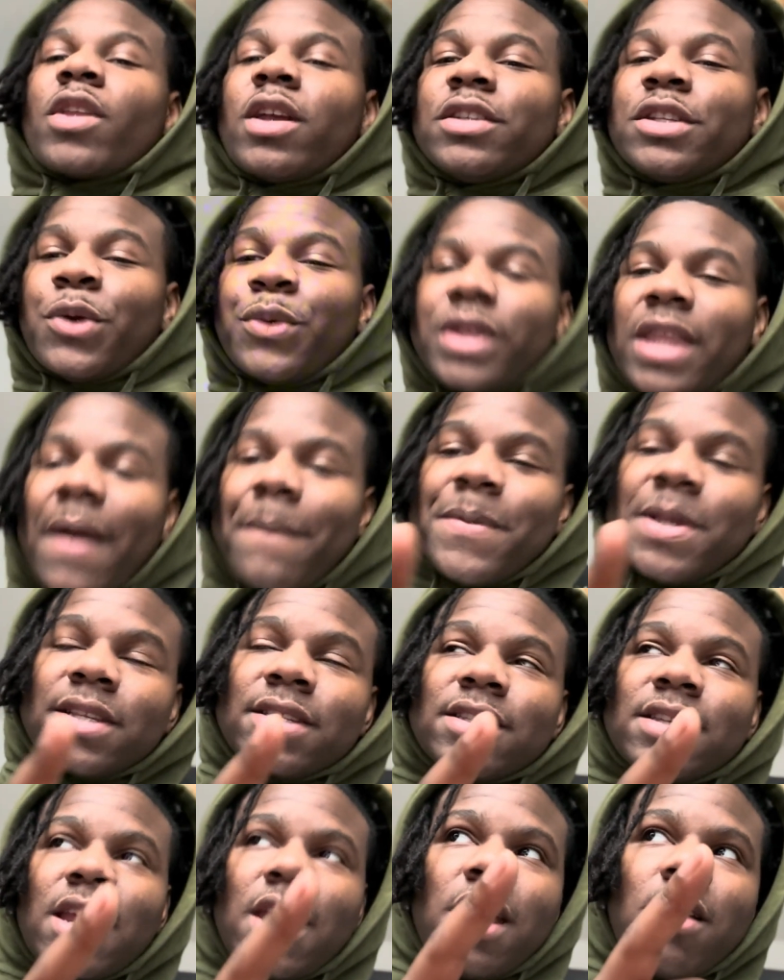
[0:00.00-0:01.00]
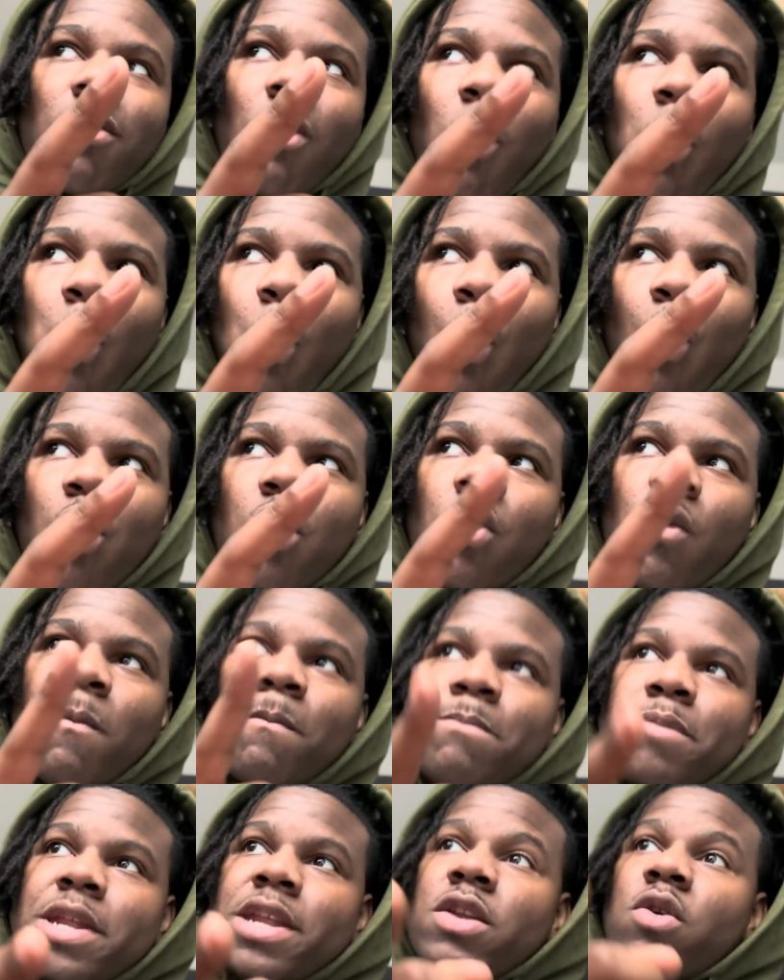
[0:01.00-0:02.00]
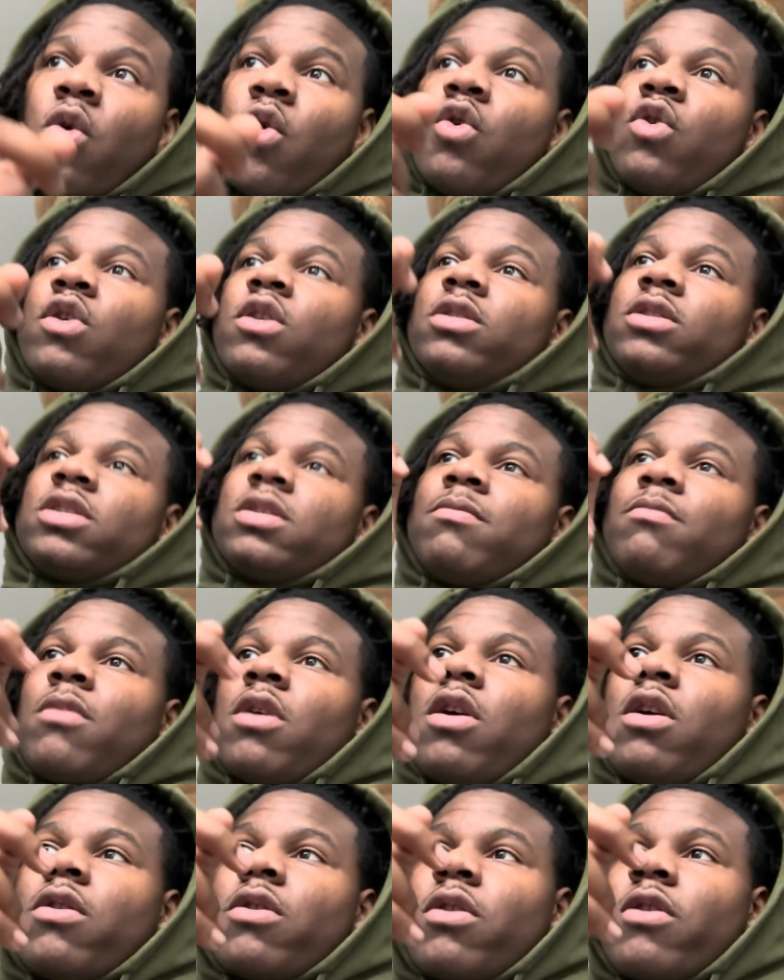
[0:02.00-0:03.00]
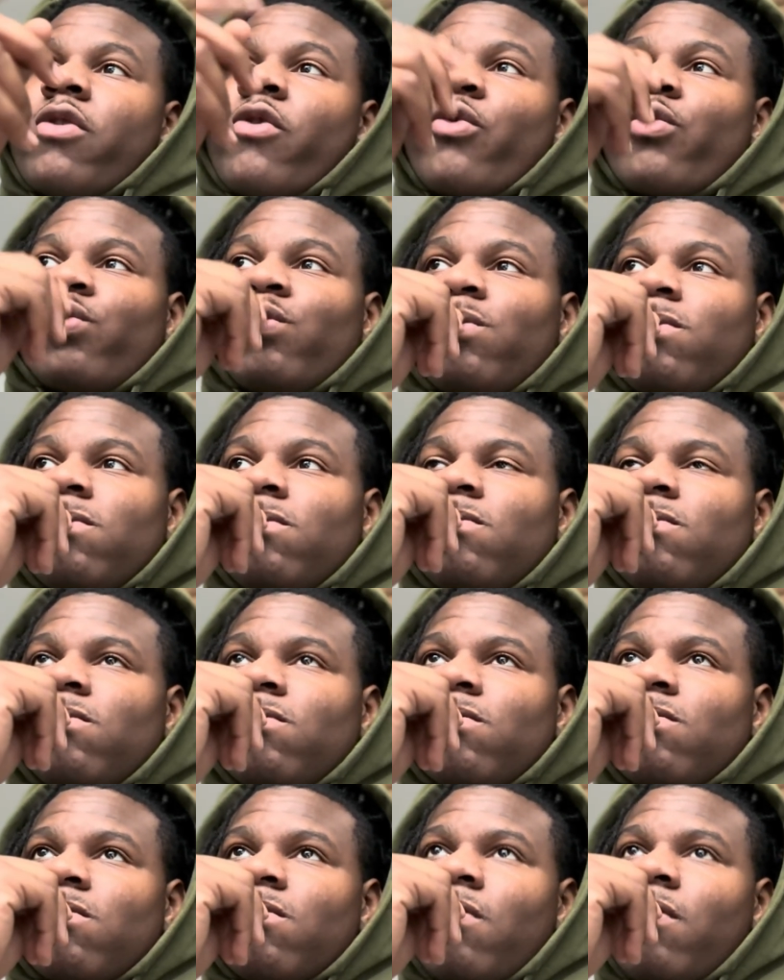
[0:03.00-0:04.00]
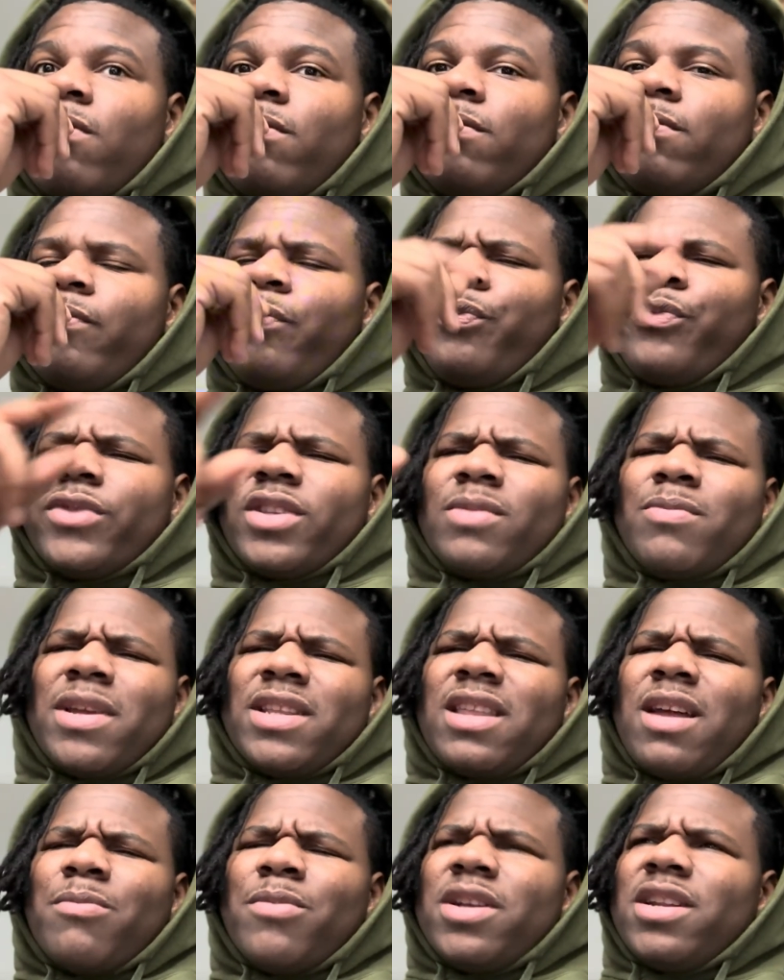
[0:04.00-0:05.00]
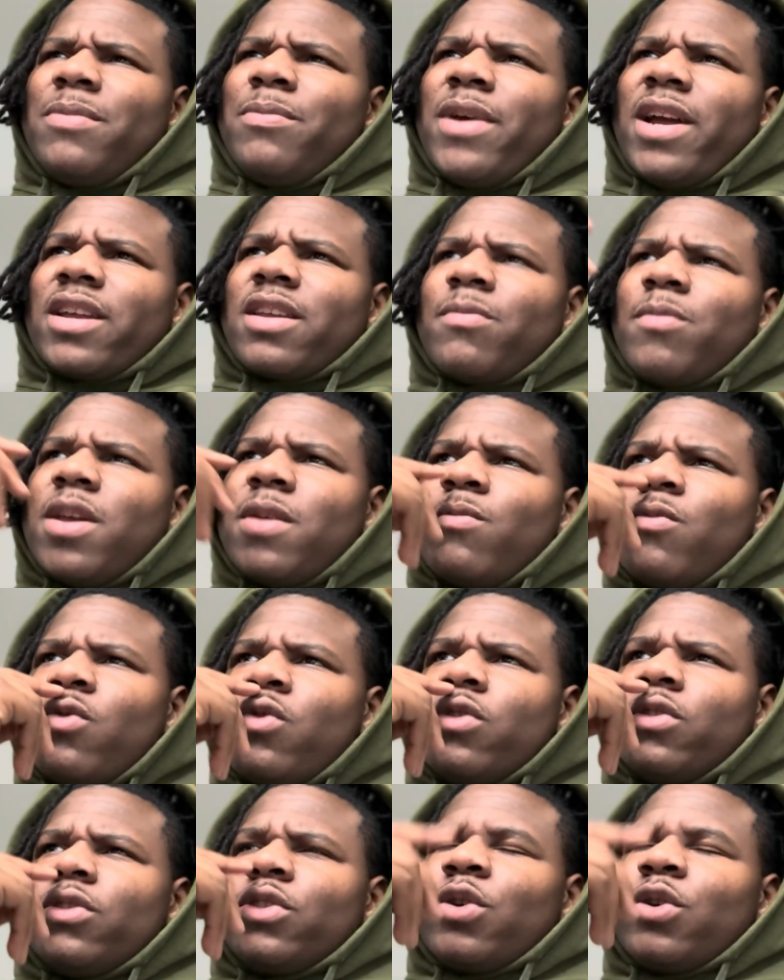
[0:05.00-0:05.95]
So with that being said, we'll be on tomorrow. Let's make that money back and make more.